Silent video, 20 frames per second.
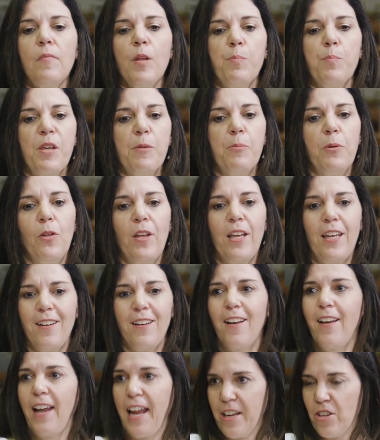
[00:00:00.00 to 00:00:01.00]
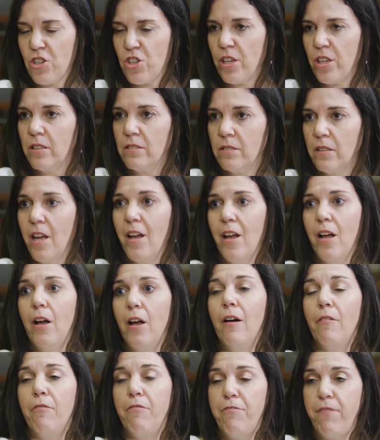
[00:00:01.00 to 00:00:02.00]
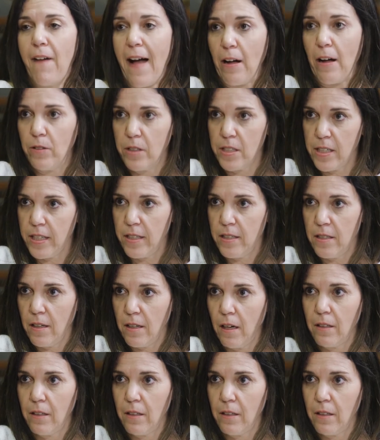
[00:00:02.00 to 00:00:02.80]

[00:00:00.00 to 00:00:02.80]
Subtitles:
people in a nation founded